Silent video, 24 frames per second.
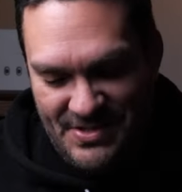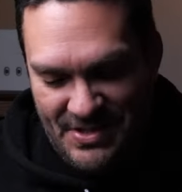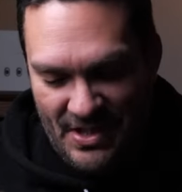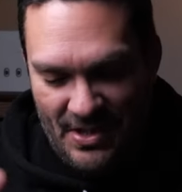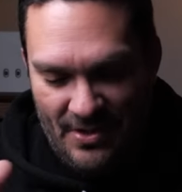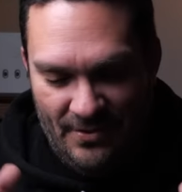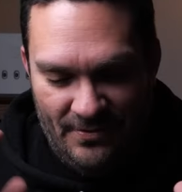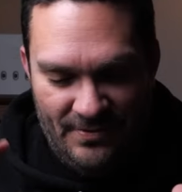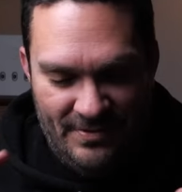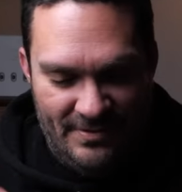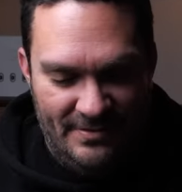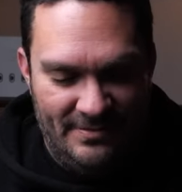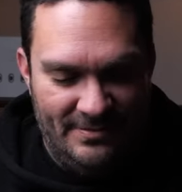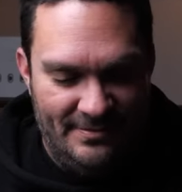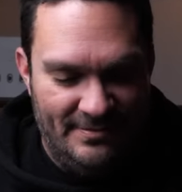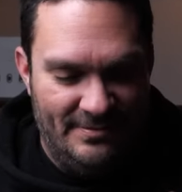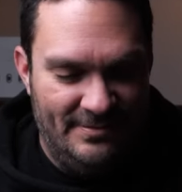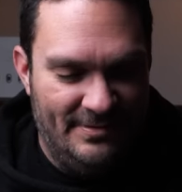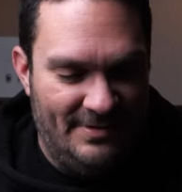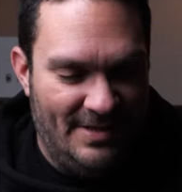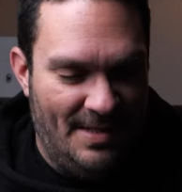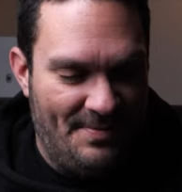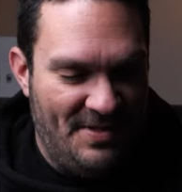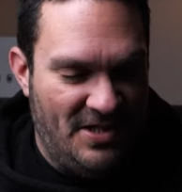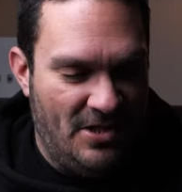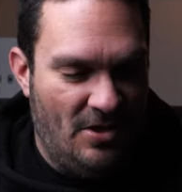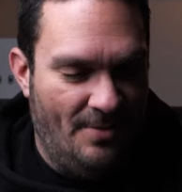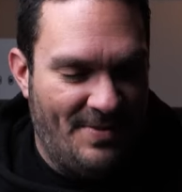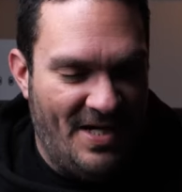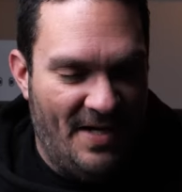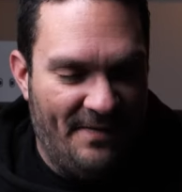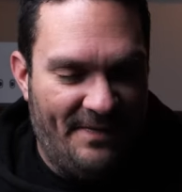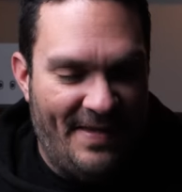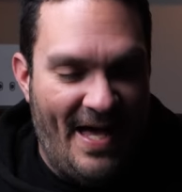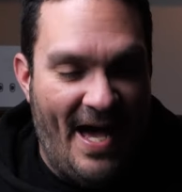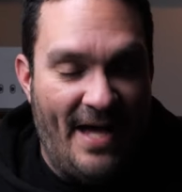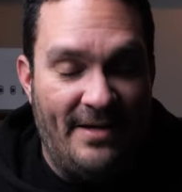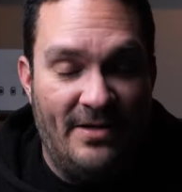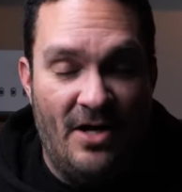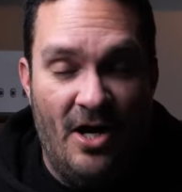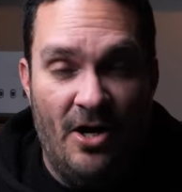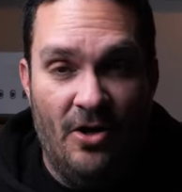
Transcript: So let me know about that.